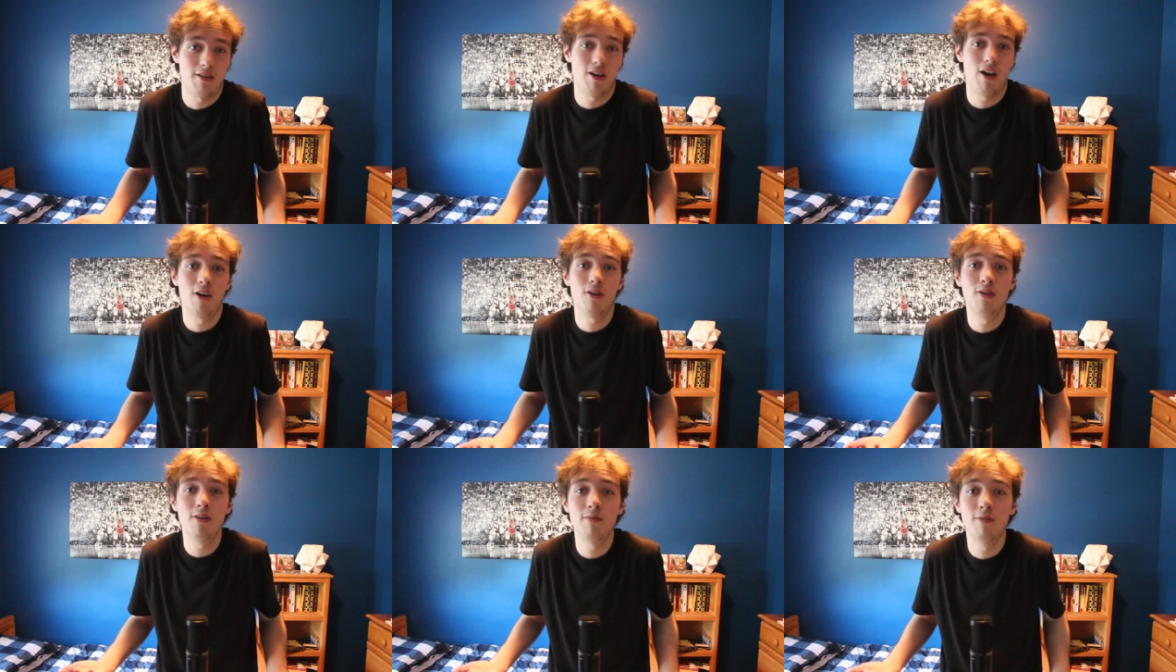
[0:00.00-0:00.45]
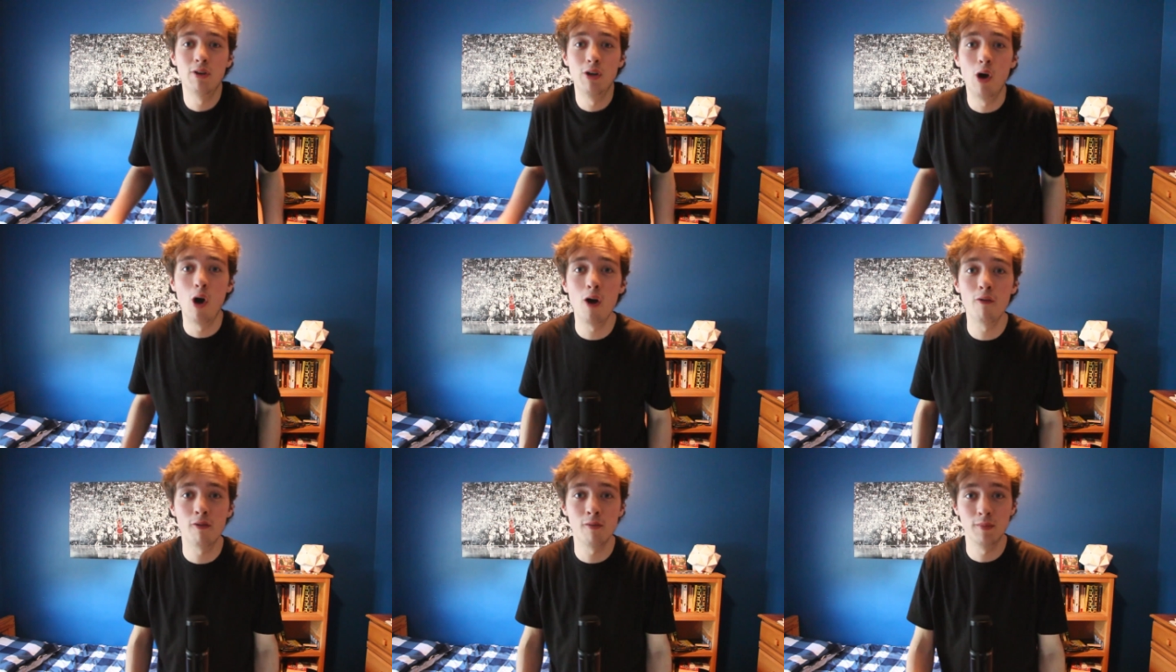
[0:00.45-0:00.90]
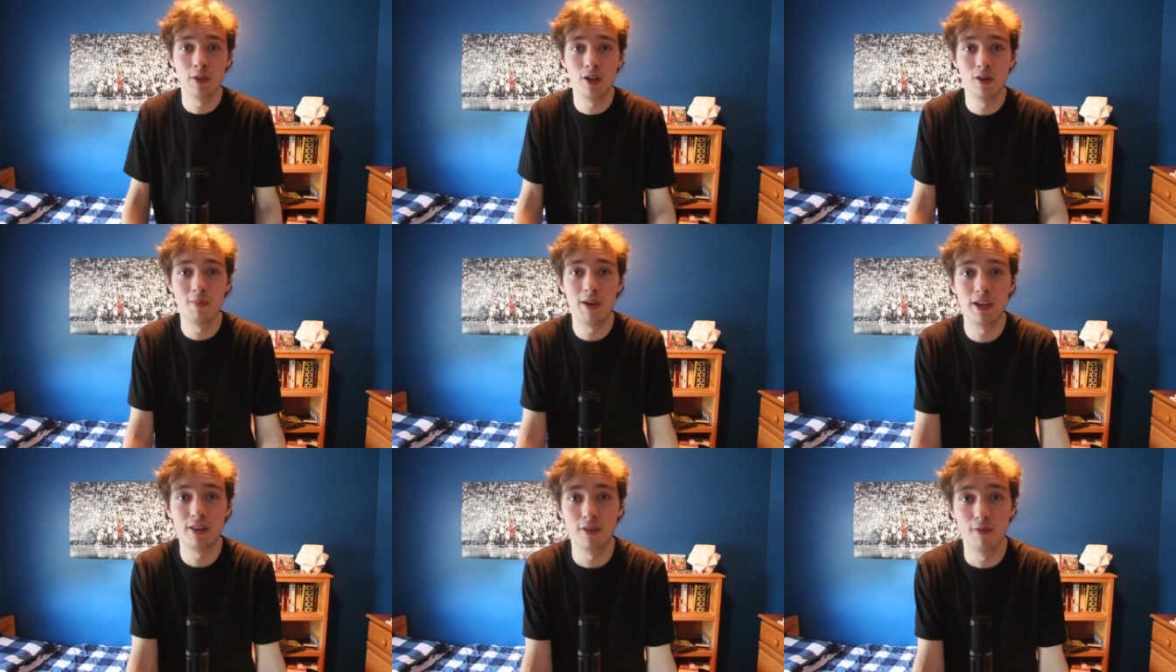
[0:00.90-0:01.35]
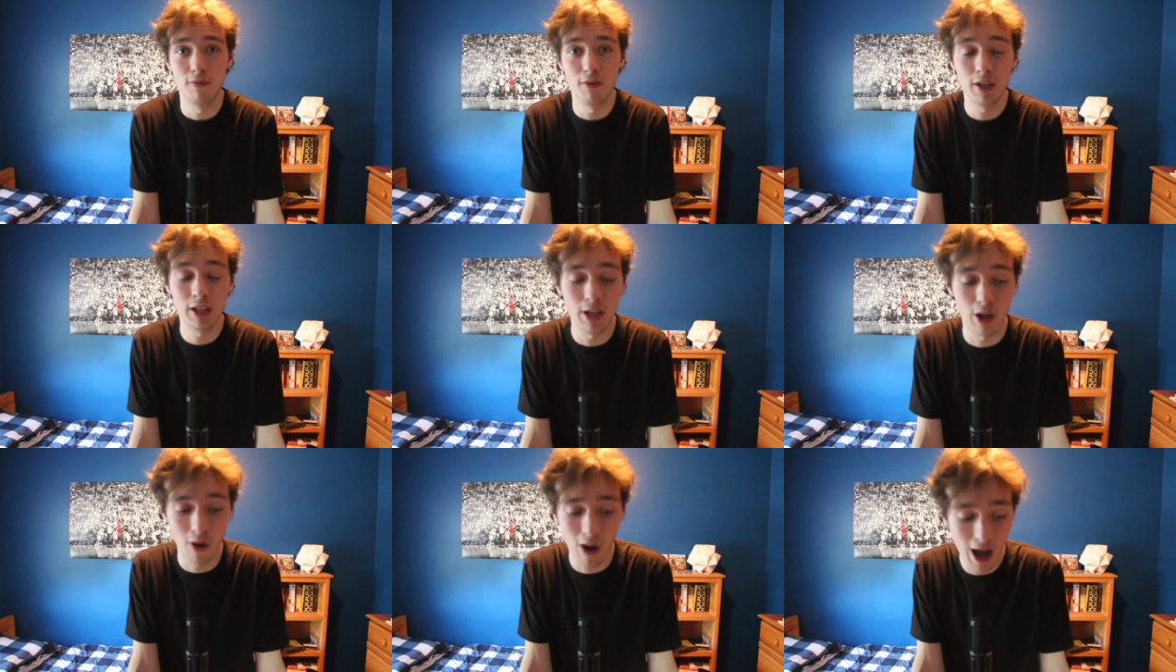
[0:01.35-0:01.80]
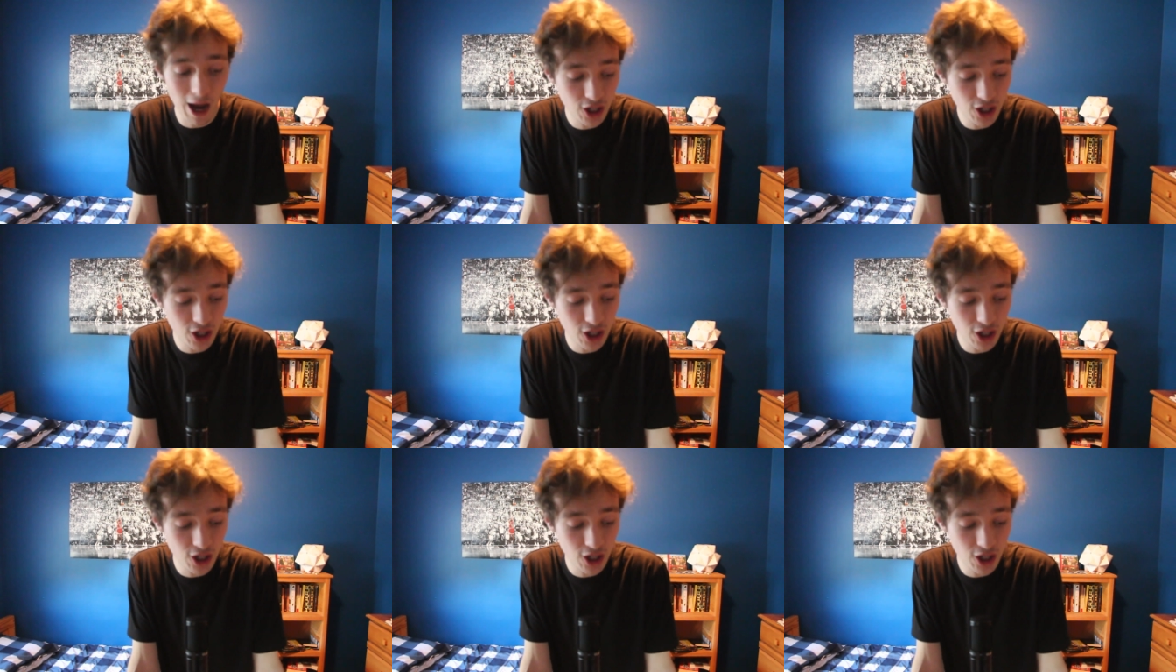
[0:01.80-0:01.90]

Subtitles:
I don't even know if I'm gonna make the video.